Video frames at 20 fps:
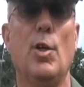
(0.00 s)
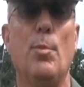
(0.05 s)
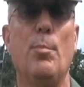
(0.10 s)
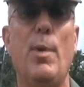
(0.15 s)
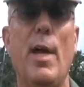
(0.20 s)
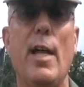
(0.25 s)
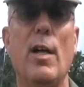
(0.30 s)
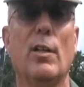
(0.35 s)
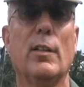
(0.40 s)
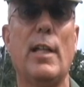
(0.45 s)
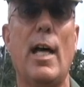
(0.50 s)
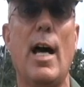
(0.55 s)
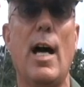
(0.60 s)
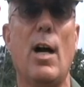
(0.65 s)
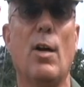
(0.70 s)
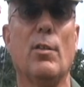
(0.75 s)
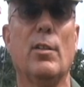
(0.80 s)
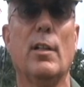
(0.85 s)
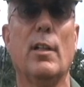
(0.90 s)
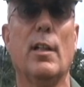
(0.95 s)
bailed
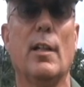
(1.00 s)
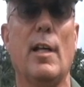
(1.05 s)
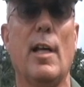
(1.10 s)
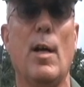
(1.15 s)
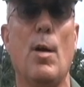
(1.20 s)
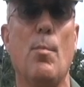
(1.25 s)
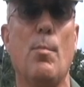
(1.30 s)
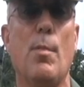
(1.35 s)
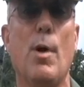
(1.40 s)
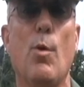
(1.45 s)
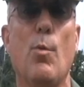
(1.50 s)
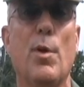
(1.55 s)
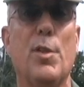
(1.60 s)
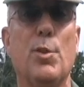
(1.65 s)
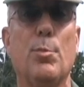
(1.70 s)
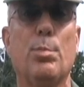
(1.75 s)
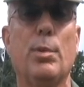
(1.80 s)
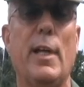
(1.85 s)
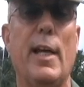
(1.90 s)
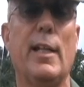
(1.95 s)
out, but when the
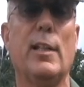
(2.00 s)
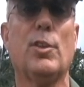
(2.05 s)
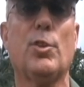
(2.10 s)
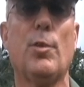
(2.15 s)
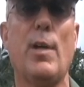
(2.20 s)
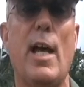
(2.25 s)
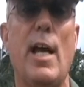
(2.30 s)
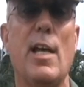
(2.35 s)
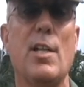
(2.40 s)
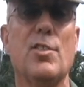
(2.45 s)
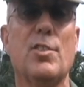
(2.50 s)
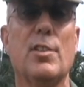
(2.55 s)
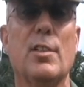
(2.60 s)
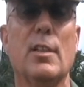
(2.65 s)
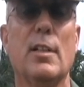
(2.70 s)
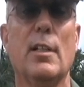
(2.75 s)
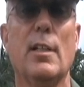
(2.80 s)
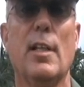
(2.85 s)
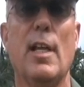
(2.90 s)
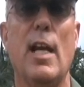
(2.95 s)
plane crashed,
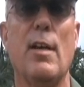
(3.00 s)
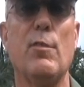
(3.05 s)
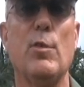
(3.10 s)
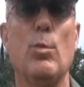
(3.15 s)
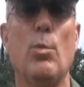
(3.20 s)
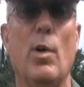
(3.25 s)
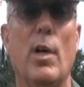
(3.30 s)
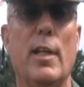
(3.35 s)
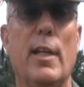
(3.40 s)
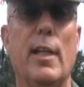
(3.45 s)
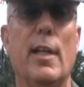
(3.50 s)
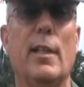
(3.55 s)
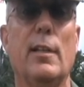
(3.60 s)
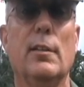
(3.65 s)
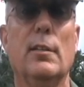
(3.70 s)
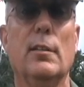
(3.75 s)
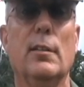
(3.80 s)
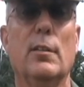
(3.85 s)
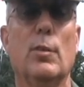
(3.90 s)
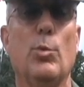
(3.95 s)
everyone
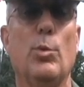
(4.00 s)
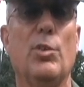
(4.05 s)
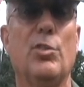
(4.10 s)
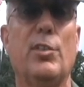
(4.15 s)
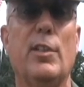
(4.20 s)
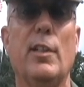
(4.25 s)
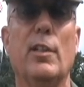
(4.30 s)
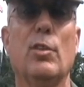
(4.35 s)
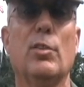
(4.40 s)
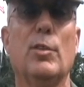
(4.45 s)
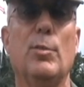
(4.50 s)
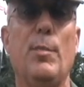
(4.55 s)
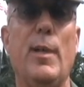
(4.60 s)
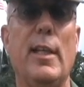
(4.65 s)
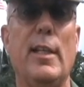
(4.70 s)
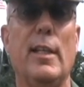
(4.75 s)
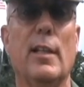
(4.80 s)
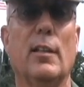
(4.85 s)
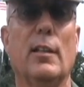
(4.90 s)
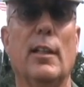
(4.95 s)
in was killed
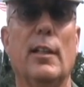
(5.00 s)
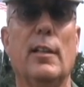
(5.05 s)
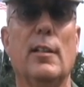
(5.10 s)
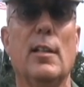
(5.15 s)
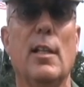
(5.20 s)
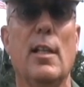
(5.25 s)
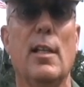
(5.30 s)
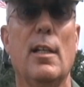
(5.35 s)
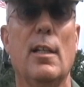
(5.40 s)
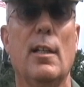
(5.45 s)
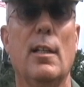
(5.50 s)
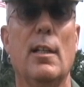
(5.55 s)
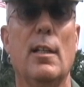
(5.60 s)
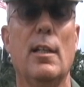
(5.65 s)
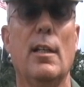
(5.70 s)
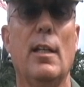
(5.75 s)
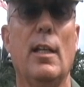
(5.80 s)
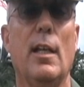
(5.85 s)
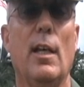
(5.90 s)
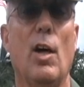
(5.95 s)
immediately.
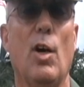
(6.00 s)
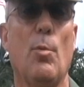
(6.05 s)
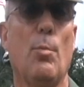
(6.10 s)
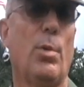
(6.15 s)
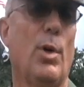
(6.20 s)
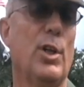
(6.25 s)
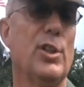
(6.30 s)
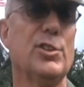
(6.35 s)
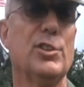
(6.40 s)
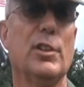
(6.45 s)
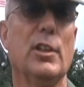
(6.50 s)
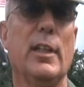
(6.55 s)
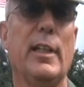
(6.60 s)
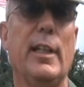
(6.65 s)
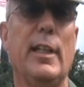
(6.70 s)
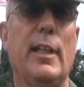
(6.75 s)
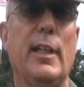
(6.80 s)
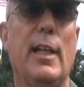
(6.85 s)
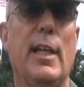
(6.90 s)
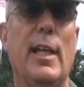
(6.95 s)

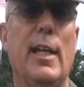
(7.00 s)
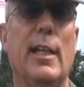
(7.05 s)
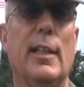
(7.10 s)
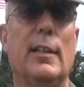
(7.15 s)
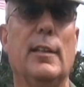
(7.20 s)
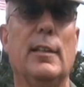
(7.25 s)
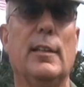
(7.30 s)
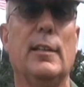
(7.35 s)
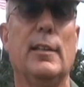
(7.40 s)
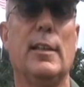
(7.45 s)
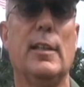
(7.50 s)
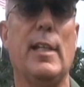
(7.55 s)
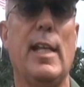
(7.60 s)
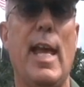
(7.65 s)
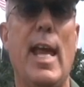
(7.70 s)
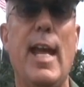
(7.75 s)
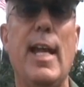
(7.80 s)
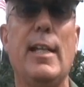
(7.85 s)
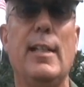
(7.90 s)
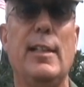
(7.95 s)
Personally, in the
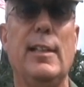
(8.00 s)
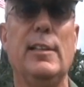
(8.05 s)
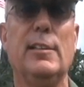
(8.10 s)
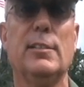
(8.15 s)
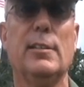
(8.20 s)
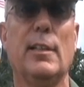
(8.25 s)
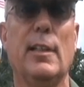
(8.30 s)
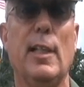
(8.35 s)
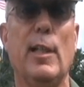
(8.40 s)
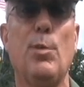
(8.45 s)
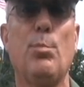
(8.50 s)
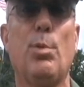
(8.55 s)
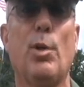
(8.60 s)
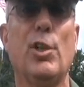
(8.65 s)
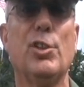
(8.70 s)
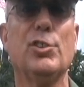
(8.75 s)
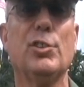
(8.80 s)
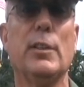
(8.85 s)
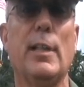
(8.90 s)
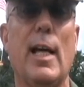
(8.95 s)
80s, he
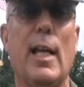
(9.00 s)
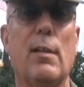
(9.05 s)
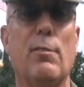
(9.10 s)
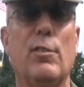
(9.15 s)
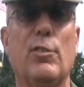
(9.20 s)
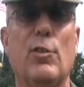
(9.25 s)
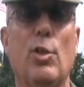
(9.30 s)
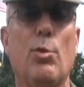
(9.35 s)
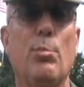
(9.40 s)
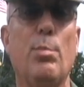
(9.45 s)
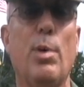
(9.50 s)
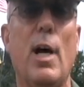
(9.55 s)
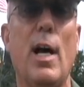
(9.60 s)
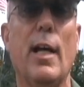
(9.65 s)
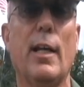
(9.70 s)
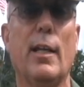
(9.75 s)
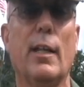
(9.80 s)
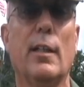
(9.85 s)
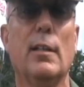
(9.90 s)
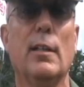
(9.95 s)
personally, out of his own
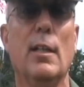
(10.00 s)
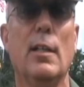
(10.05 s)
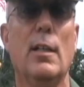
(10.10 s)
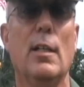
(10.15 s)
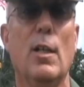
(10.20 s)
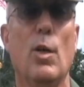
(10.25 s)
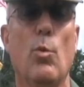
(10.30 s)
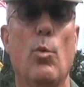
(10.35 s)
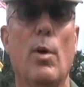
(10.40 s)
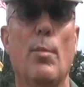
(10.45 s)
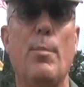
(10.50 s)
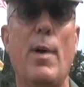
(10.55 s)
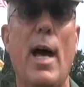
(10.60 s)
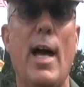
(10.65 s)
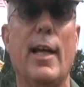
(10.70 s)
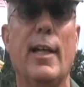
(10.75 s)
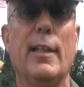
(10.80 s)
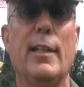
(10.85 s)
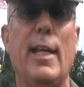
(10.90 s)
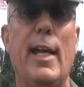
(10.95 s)
pocket, went
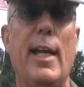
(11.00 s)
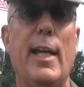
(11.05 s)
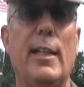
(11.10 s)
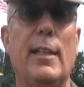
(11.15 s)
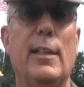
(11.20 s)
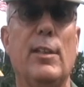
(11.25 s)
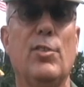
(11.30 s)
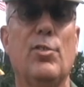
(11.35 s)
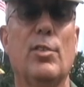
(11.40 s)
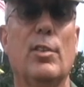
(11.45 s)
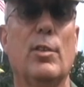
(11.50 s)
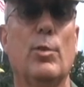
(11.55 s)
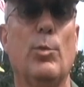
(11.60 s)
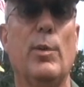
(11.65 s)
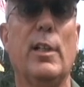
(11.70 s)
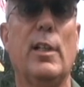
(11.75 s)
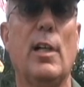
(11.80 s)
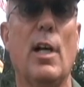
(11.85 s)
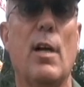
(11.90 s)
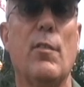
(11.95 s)
back in the 80s,
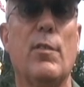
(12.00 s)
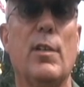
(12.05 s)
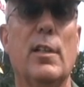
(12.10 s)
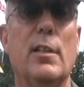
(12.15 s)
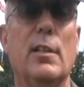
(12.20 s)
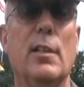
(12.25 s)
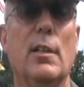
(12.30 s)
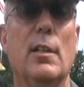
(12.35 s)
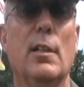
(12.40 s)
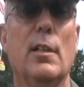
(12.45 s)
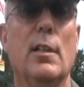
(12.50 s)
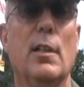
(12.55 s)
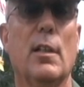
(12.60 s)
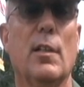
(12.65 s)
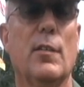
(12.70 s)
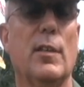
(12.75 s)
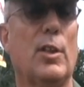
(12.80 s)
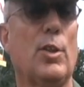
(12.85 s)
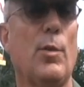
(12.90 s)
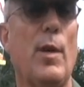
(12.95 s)
recovered
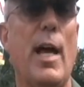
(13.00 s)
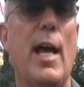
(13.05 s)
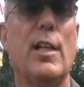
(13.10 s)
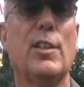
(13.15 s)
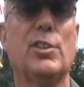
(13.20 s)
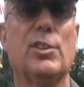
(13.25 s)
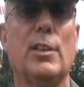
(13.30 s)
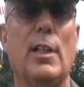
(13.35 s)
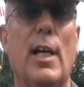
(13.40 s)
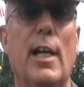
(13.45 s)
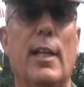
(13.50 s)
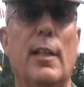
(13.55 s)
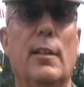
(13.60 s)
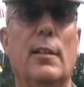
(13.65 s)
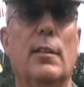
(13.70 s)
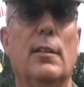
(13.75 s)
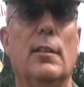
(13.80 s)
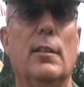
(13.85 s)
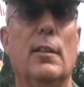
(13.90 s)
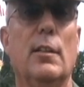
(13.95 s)
the crash site,
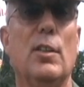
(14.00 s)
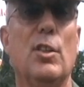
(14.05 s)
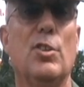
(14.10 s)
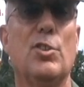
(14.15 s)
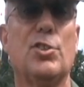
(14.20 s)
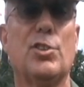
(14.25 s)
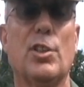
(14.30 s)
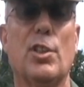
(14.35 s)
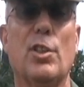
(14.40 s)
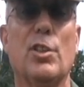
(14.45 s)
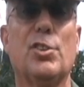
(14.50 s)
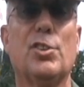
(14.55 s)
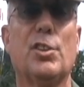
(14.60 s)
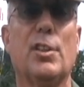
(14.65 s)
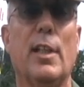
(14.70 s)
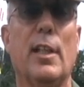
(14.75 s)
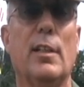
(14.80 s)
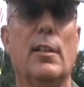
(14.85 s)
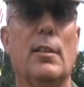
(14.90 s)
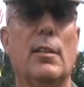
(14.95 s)
searched
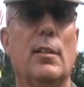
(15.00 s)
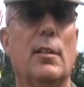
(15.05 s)
it,